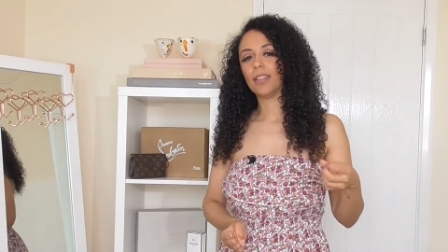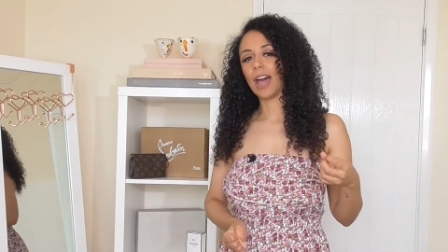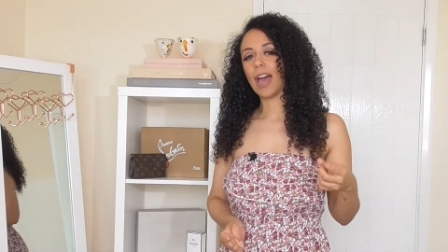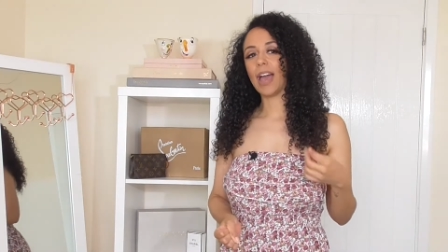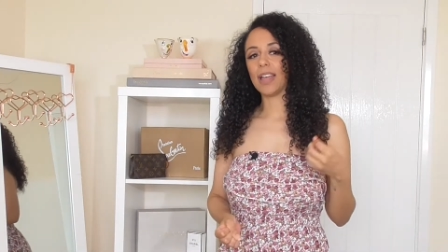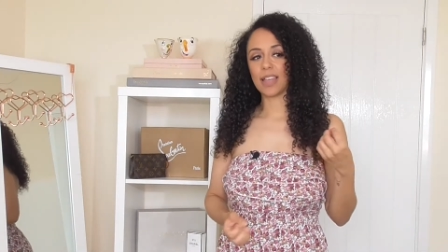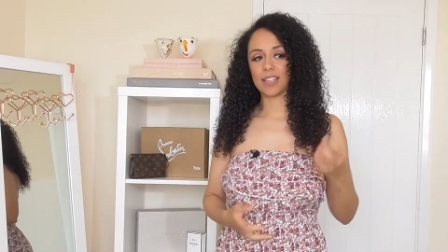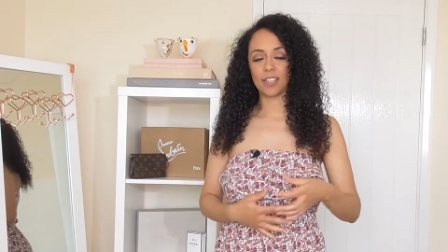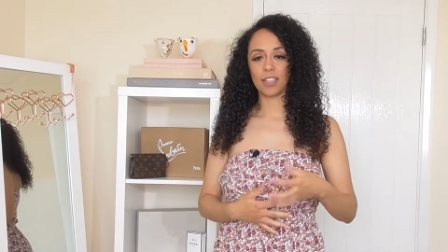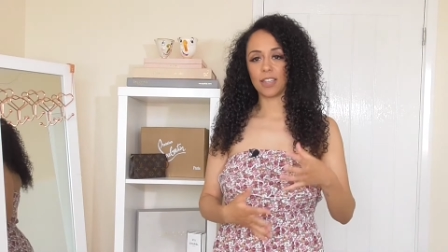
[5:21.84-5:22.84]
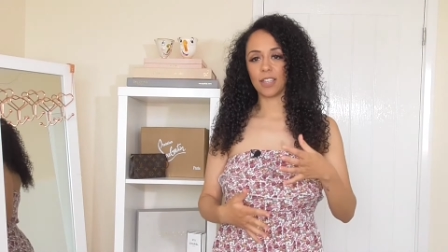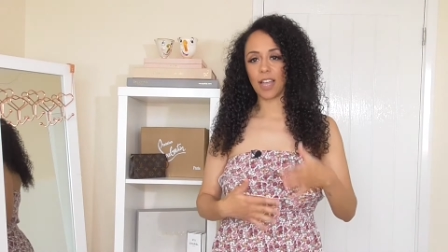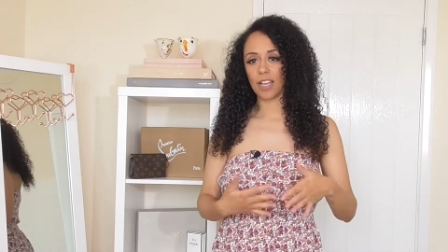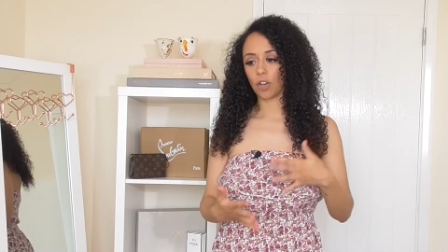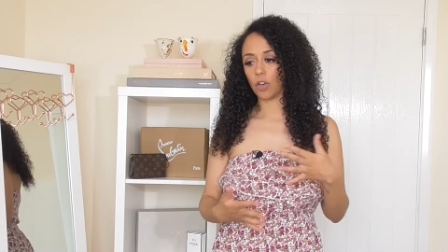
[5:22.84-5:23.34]
They're, they're still in the
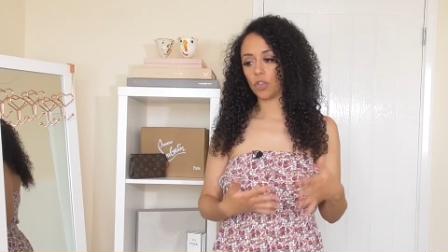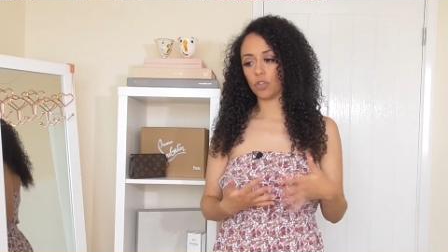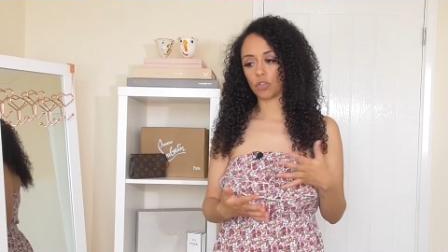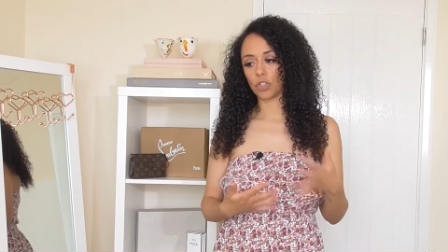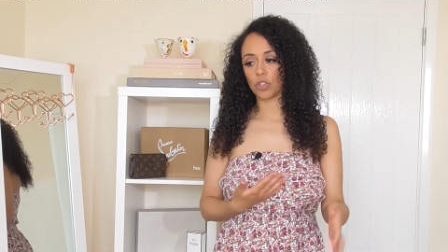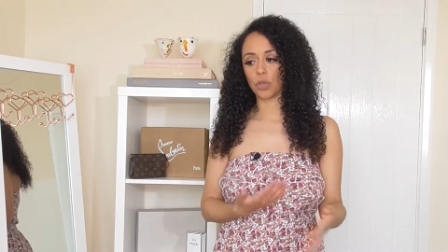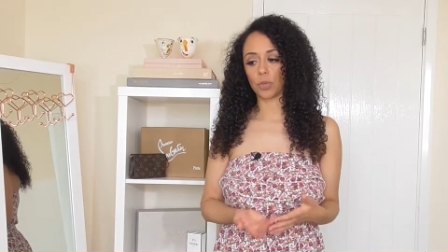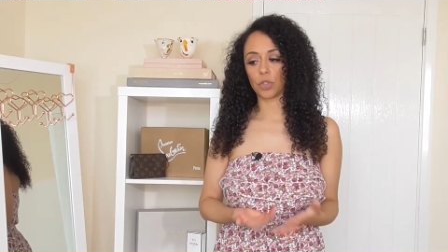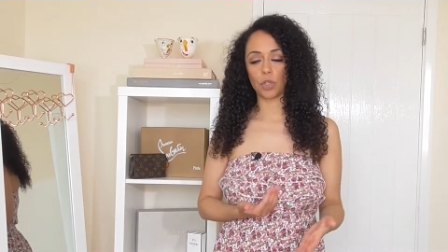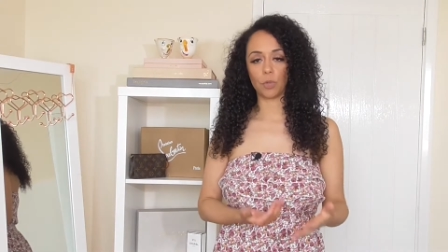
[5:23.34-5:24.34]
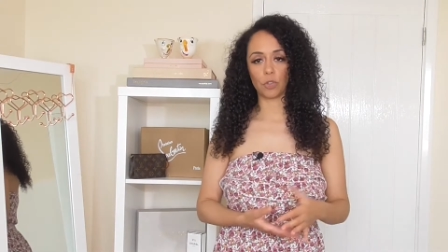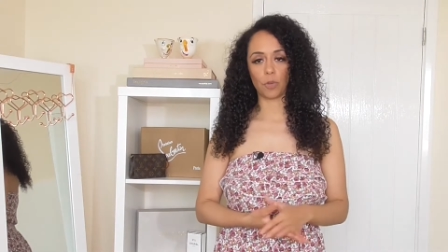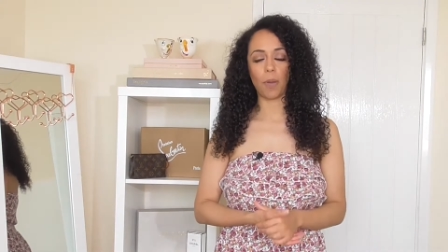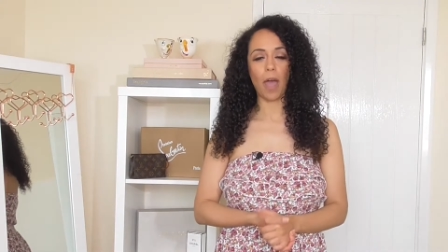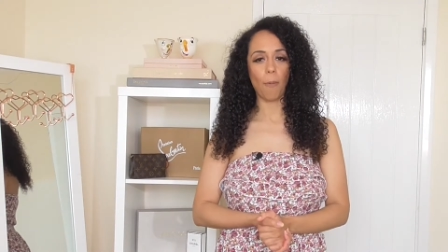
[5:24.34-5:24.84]
like one hundred to two
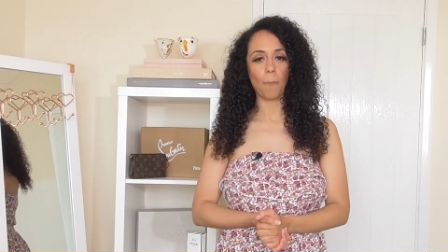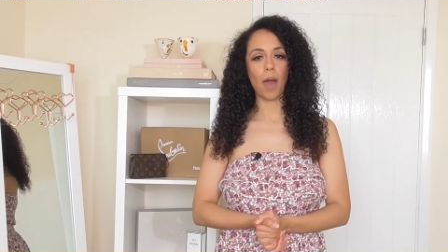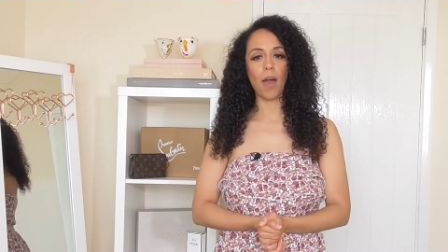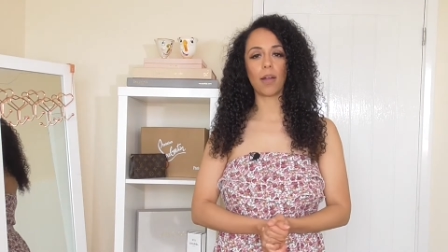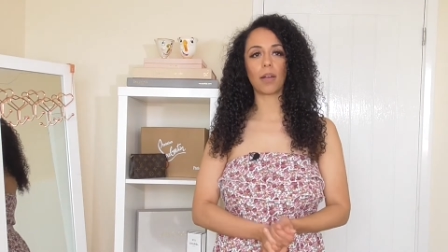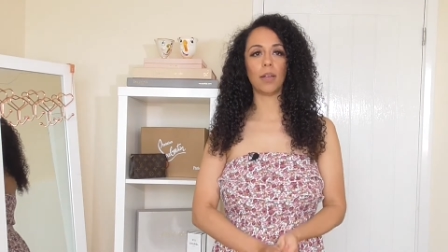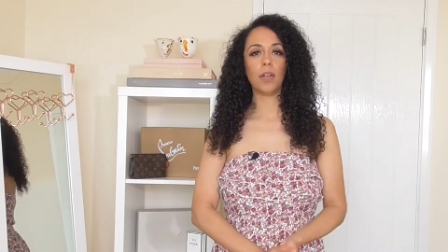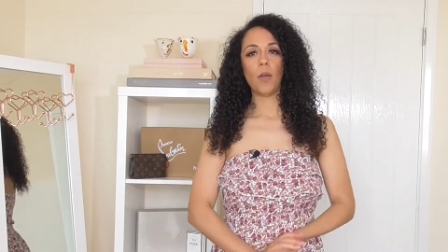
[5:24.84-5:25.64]
hundred pound mark.